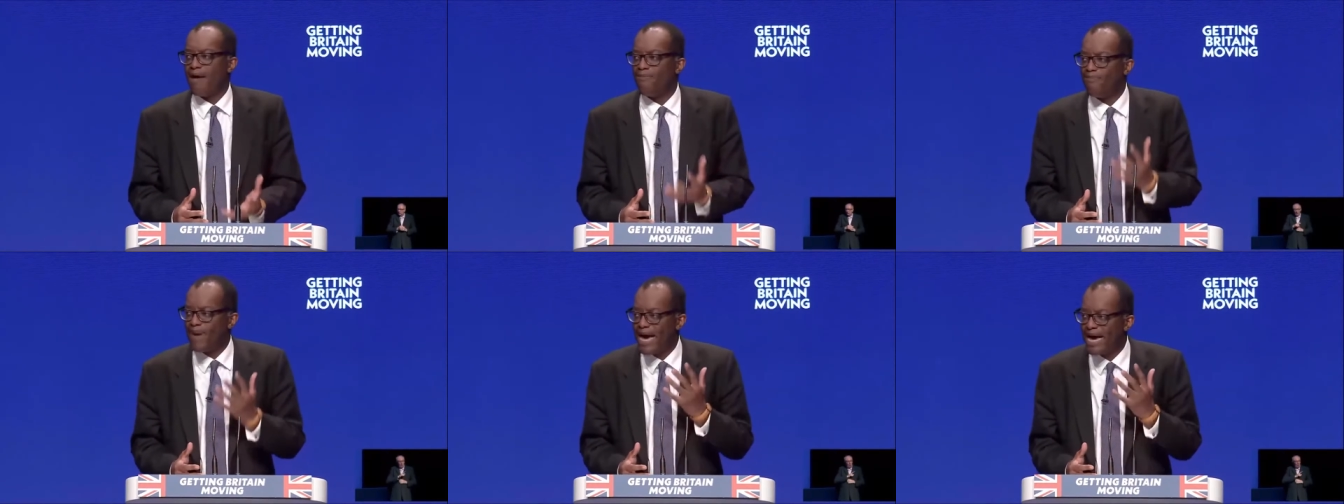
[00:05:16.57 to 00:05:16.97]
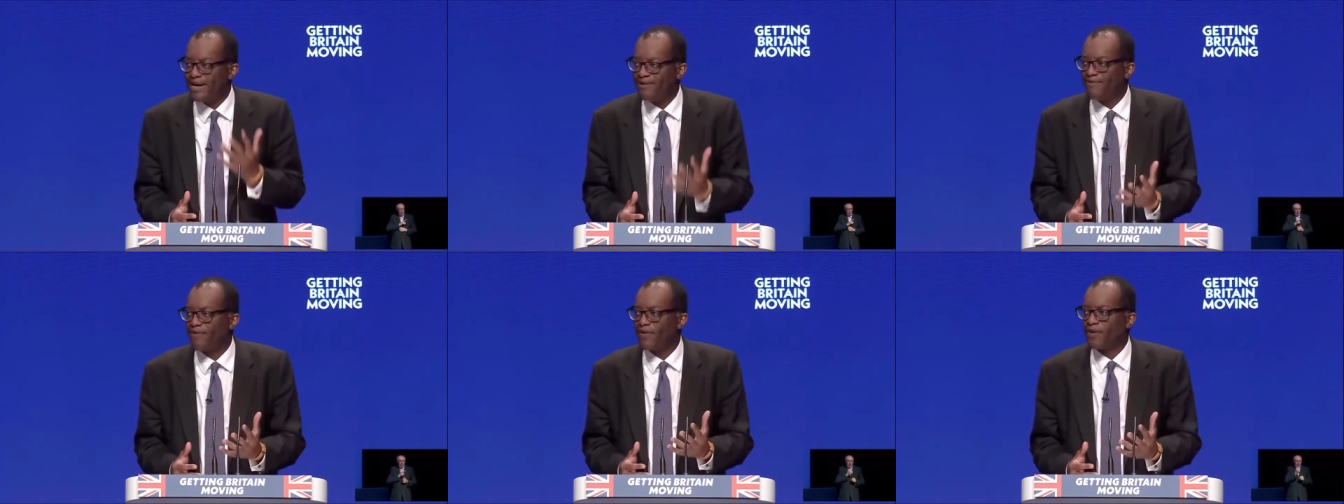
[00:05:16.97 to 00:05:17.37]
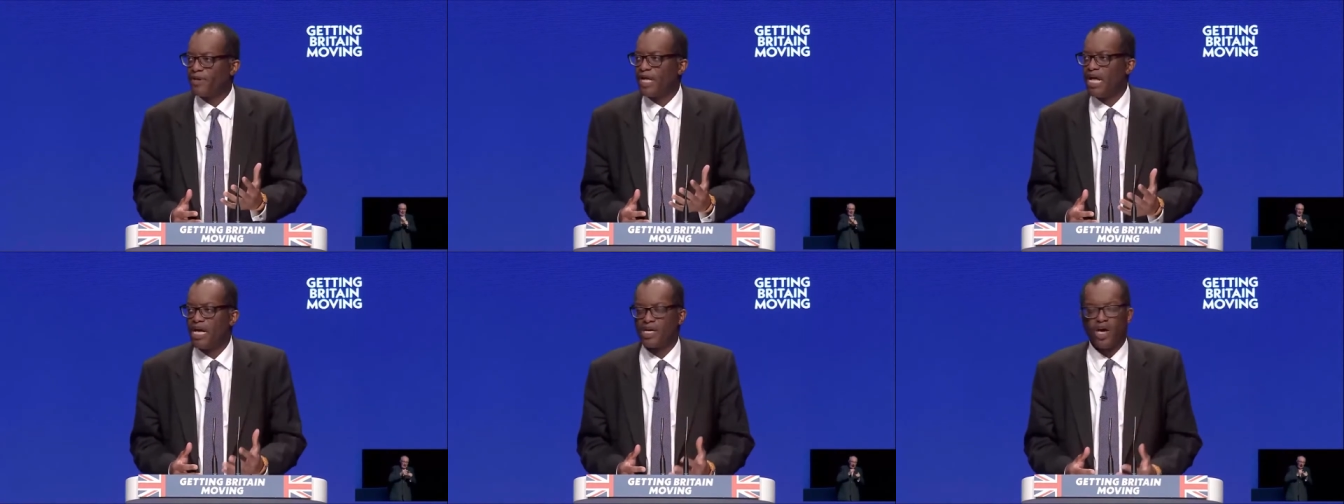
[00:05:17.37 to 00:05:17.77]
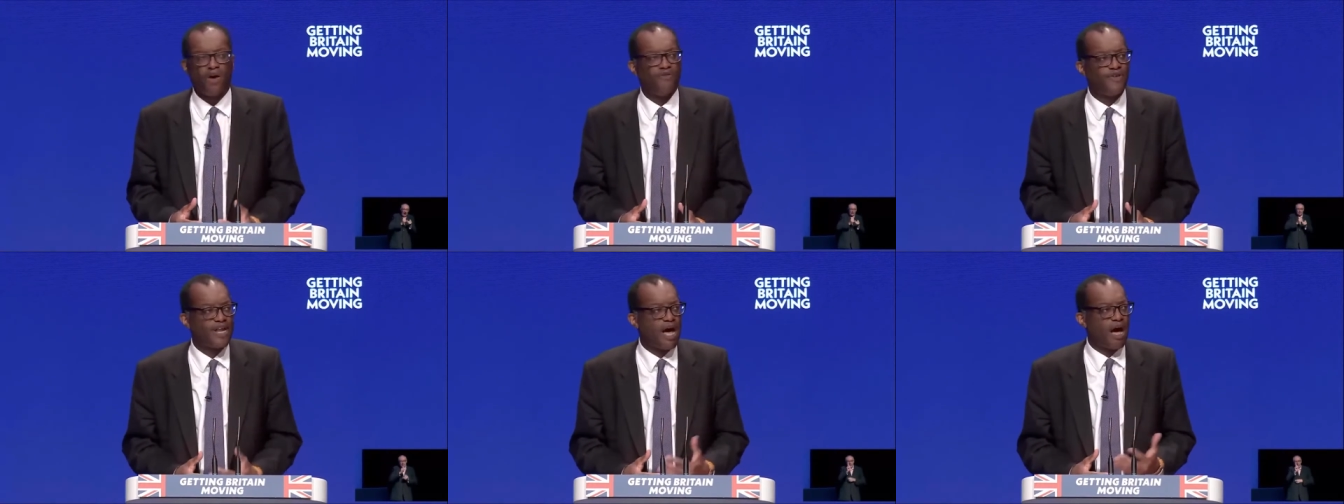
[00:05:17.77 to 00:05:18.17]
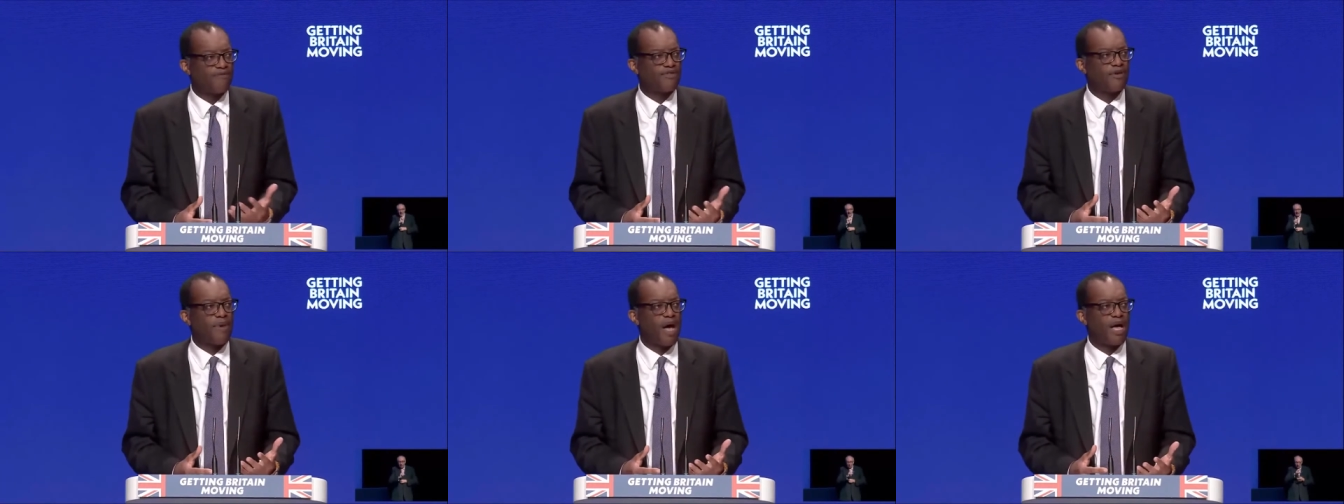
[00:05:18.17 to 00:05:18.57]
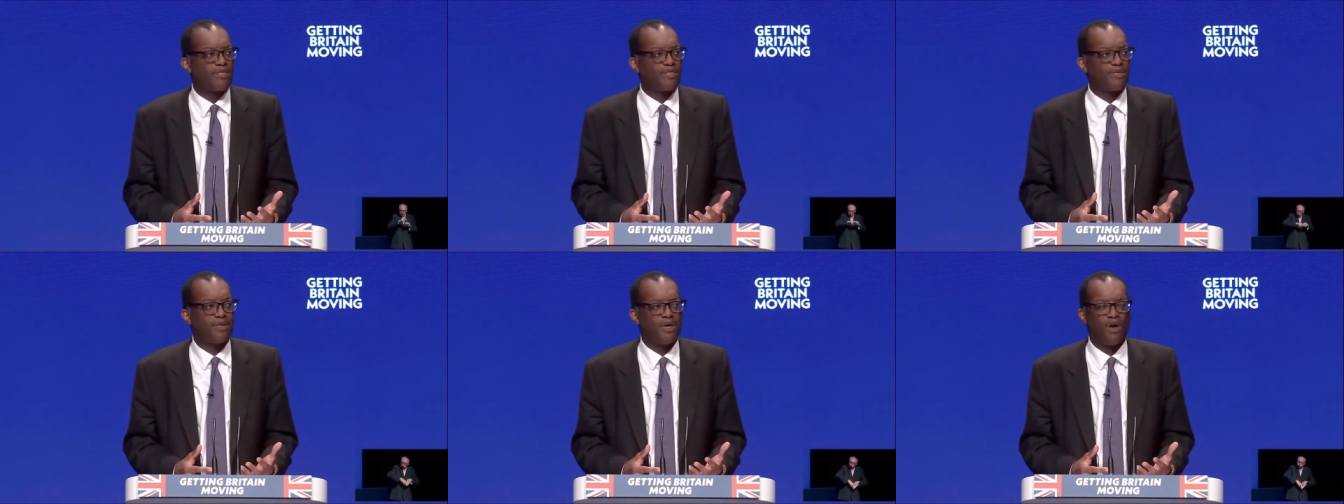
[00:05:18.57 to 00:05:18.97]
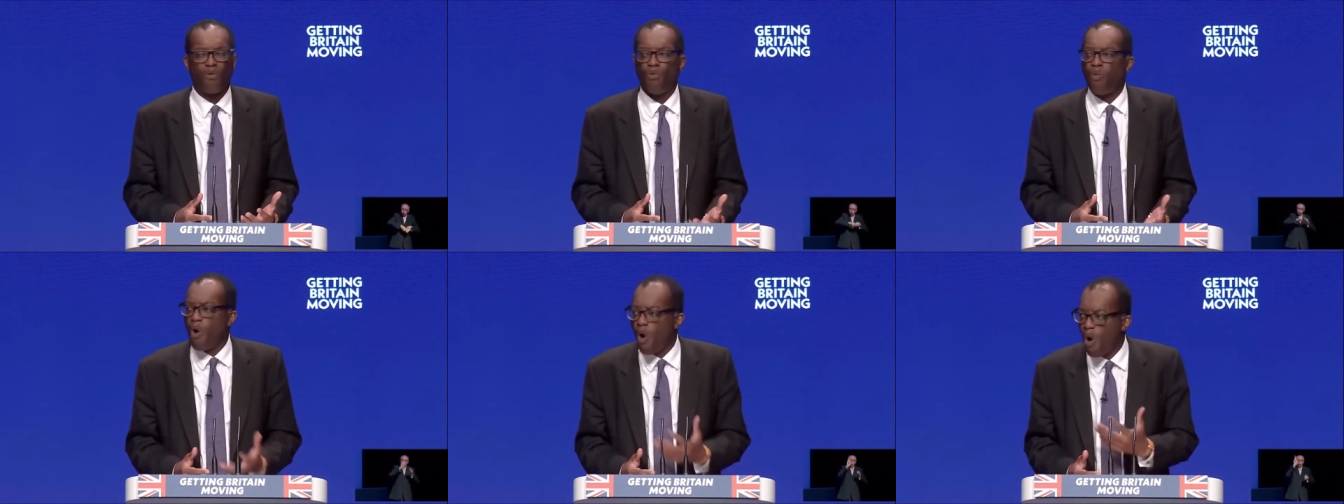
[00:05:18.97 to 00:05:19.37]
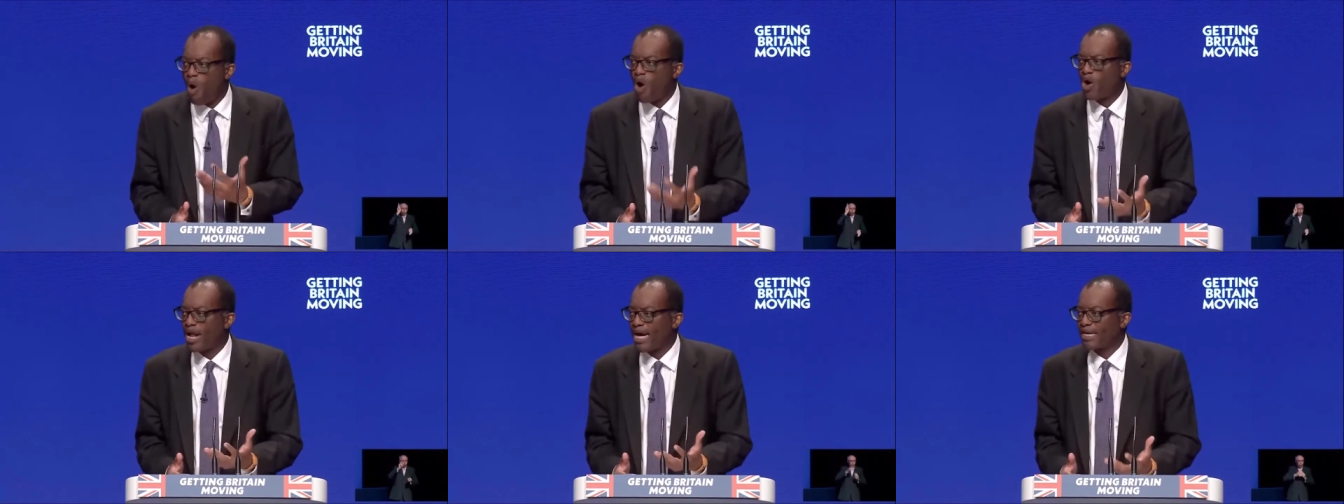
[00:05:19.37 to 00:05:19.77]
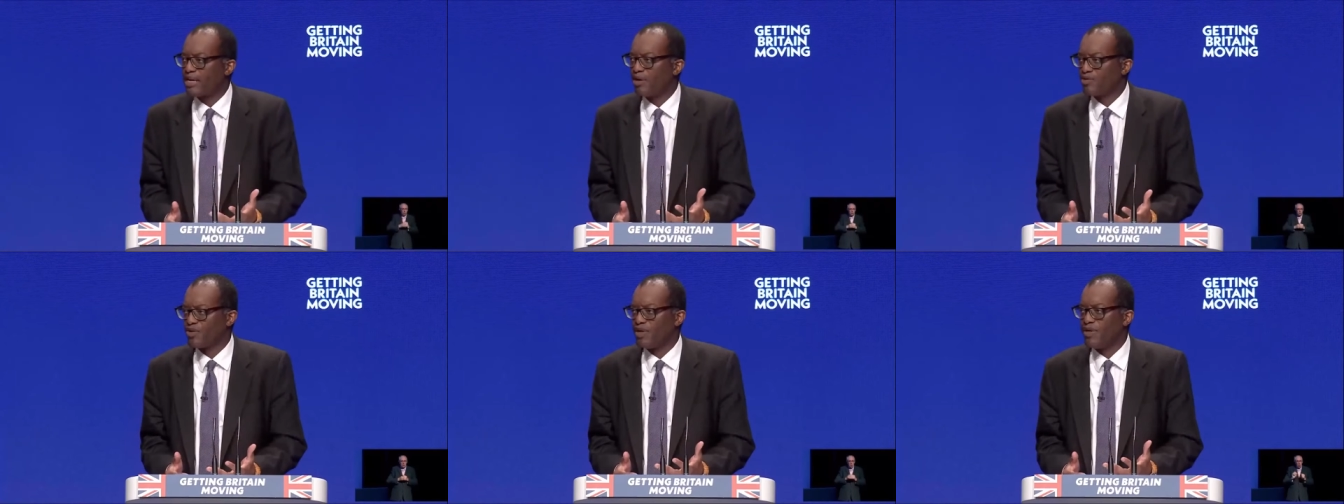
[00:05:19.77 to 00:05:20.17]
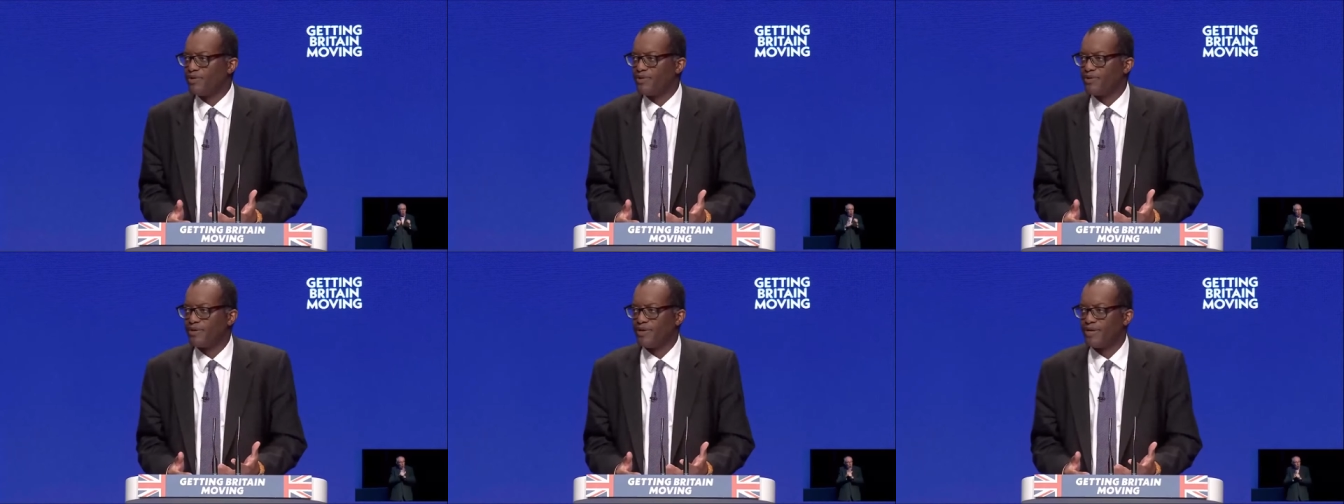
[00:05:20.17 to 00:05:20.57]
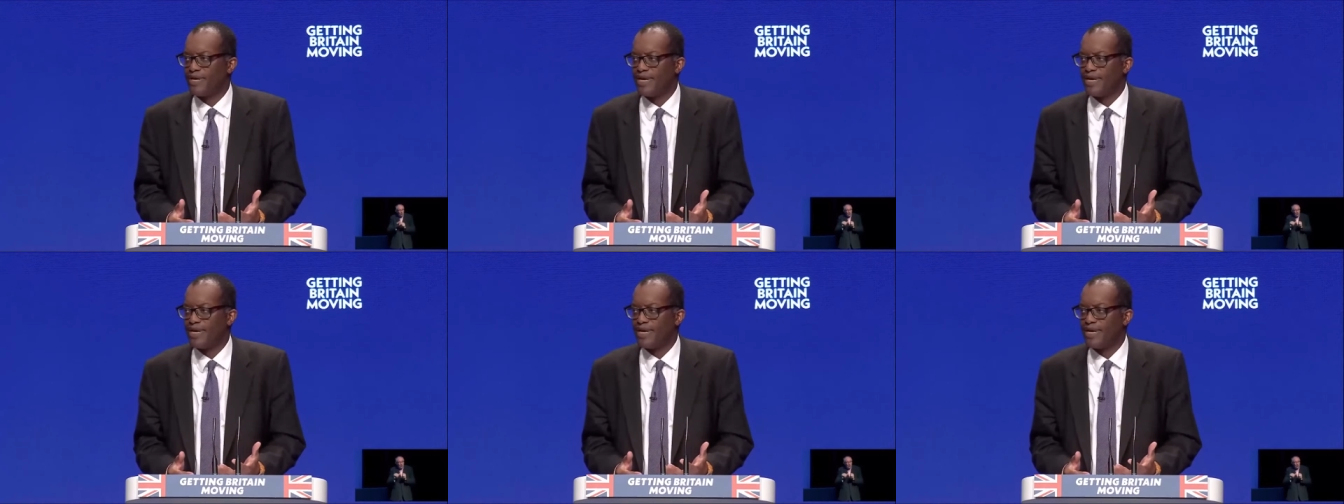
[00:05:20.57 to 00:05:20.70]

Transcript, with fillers: a painful COVID aftermath, war on our continent,